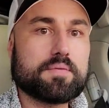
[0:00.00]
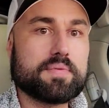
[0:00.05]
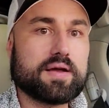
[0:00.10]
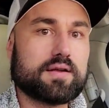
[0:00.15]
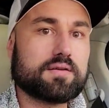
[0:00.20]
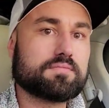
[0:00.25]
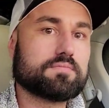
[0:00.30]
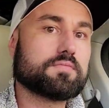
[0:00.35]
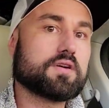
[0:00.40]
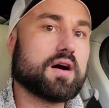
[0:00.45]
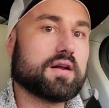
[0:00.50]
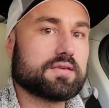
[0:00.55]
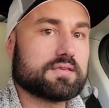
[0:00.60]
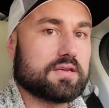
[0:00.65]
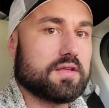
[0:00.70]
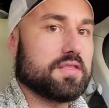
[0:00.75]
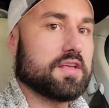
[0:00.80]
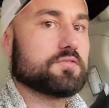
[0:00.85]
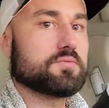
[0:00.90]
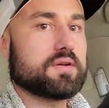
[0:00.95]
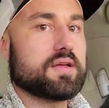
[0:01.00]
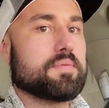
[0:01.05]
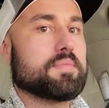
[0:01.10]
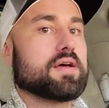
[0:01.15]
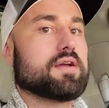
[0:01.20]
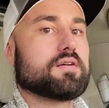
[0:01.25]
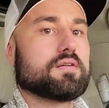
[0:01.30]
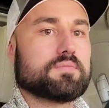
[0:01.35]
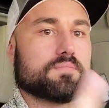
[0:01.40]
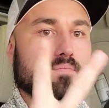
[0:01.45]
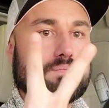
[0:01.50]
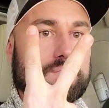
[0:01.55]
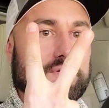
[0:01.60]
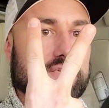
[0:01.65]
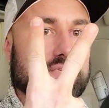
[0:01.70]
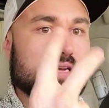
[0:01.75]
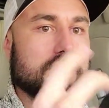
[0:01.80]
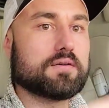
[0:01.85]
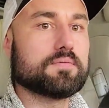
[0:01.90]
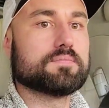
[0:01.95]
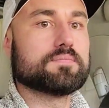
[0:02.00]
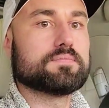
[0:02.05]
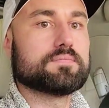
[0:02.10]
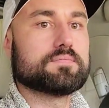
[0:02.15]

man. Honestly, things will get better. Peace out.